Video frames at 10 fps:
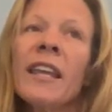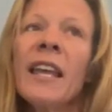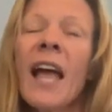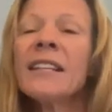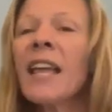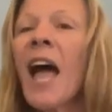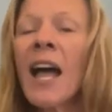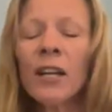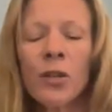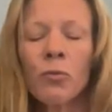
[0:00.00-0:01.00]
he has
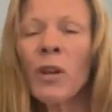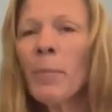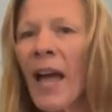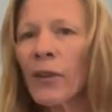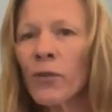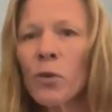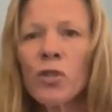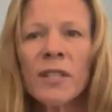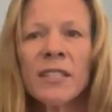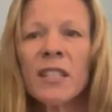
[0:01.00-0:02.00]
had three back
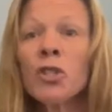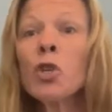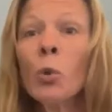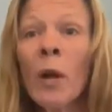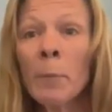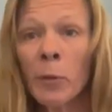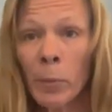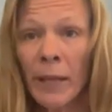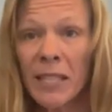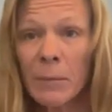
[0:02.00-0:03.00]
fusions and two hip
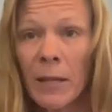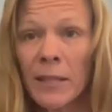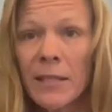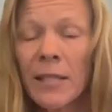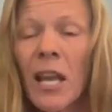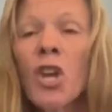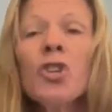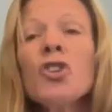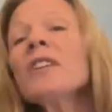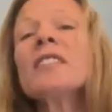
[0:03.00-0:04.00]
replacements,
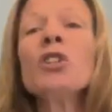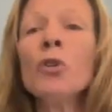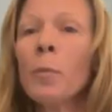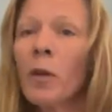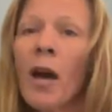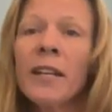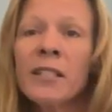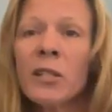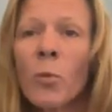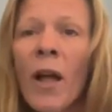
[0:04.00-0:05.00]
just new to
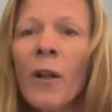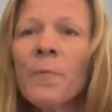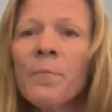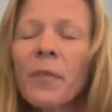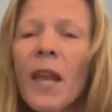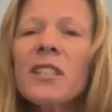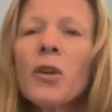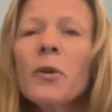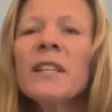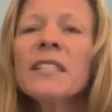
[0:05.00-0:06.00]
Pilates as well. So
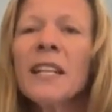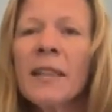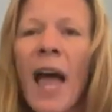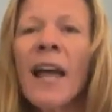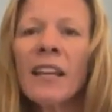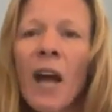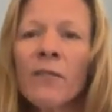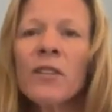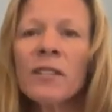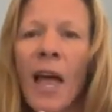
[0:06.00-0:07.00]
you can see that
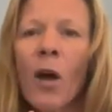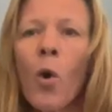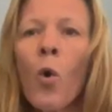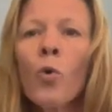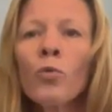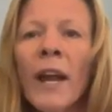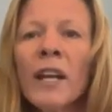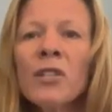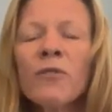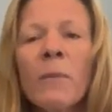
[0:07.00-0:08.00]
covers that whole
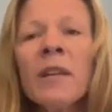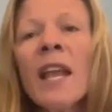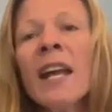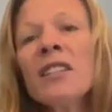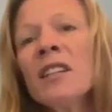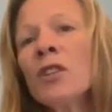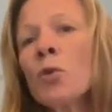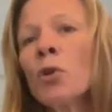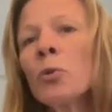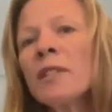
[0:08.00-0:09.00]
range from a 19
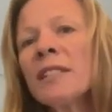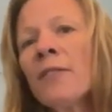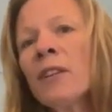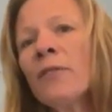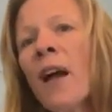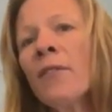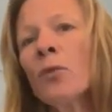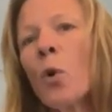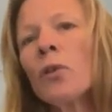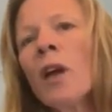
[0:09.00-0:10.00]
year old to a 75
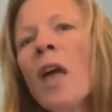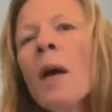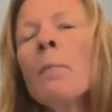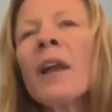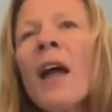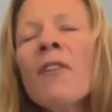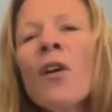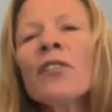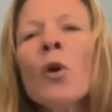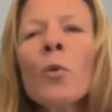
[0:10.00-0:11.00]
year old. But I've
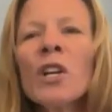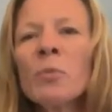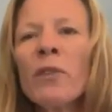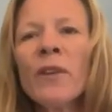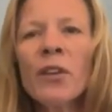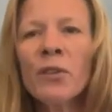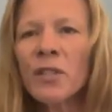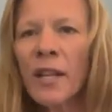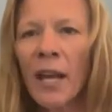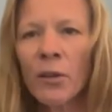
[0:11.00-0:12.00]
also worked with figure
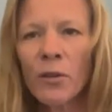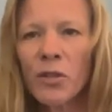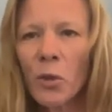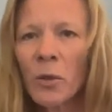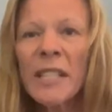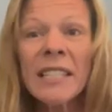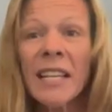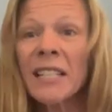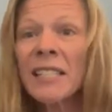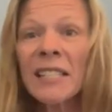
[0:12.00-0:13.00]
skaters who are
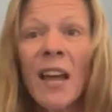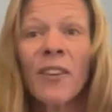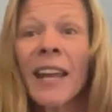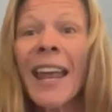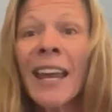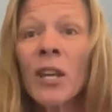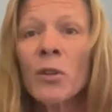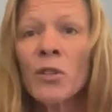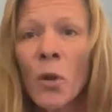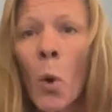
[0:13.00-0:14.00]
six, seven, eight
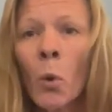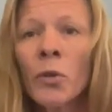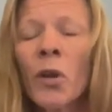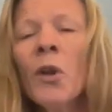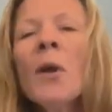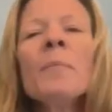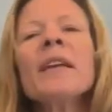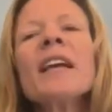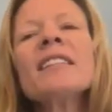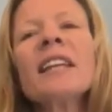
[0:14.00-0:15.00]
years old
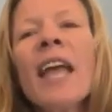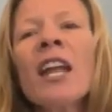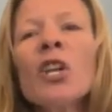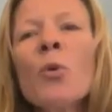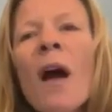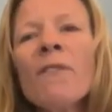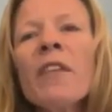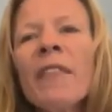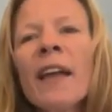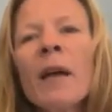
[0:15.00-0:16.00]
because, again, you have to
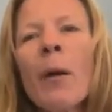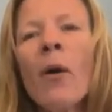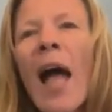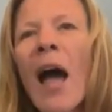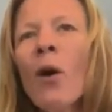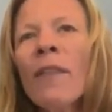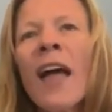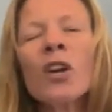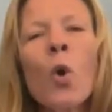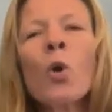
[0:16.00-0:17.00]
think about how
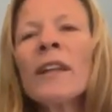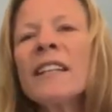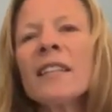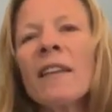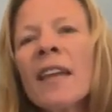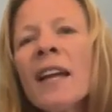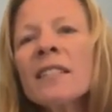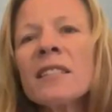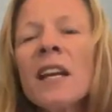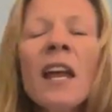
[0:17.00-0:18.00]
that correlates on the ice.